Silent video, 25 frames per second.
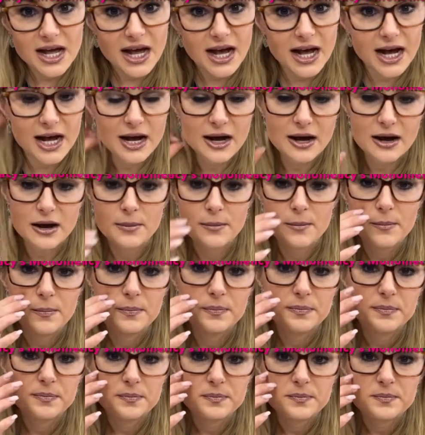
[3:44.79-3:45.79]

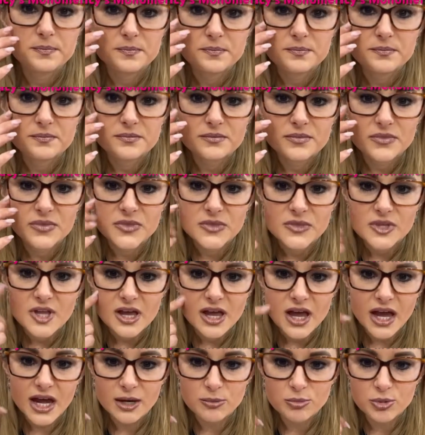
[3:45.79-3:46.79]

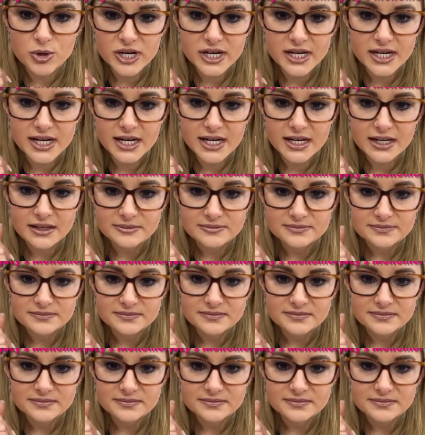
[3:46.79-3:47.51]
Hey, Brittany.